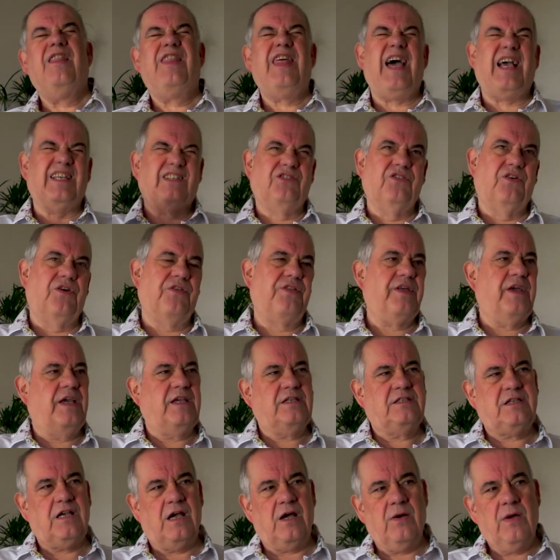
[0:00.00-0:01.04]
That sort of
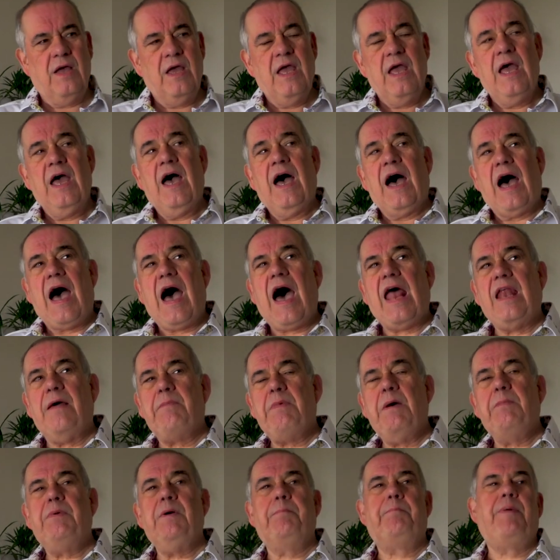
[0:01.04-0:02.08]
thing. So, and I
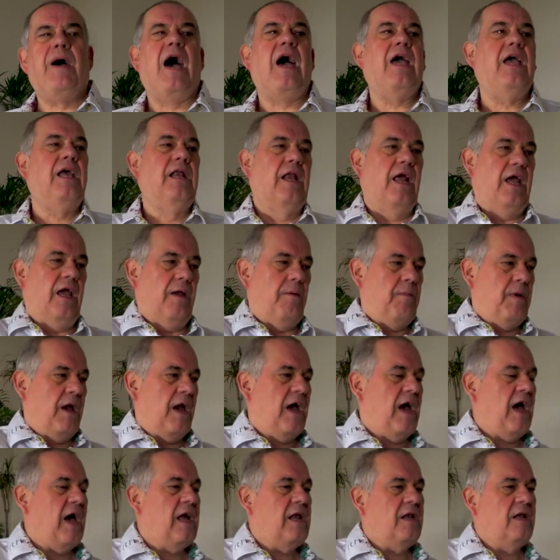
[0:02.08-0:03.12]
remember paying him,
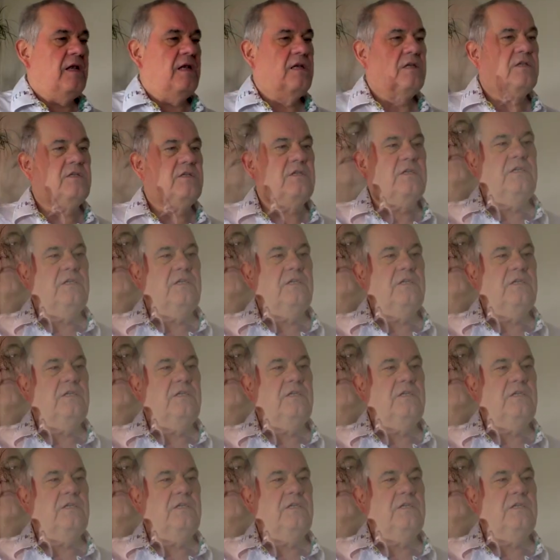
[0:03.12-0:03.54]
and